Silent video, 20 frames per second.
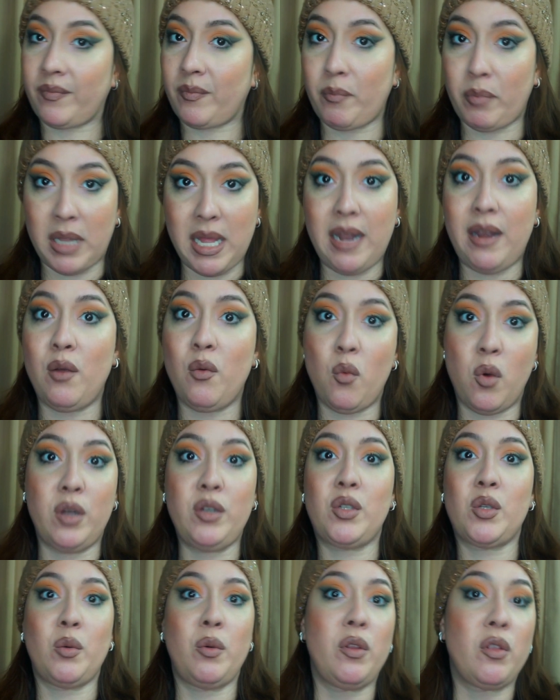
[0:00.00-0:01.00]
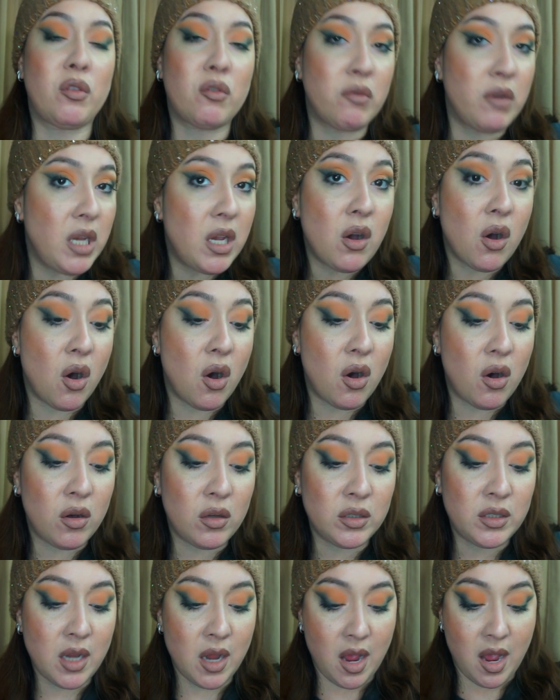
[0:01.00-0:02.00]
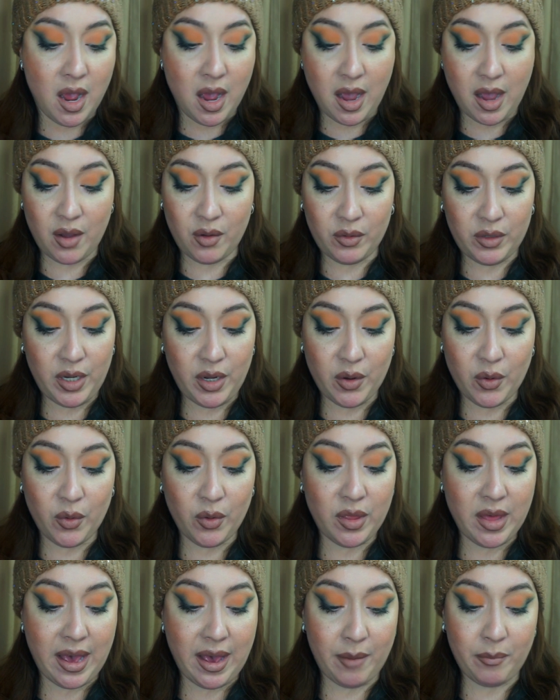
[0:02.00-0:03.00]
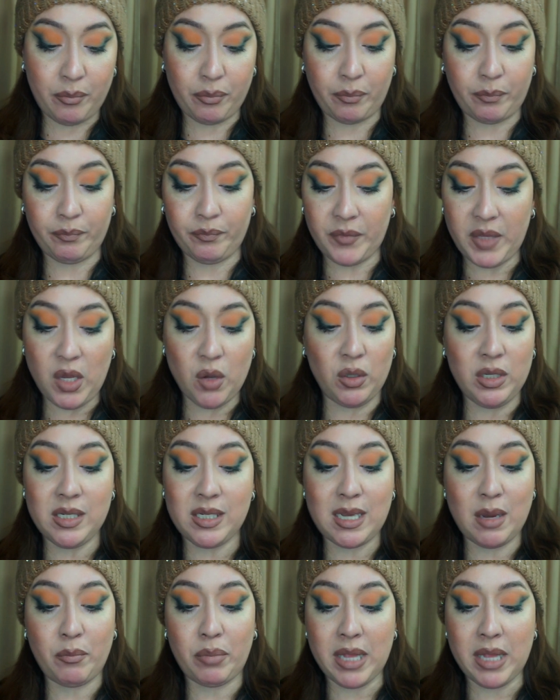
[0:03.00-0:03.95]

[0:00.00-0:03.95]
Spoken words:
planet 1, 2, and 3 called? I only know that he only said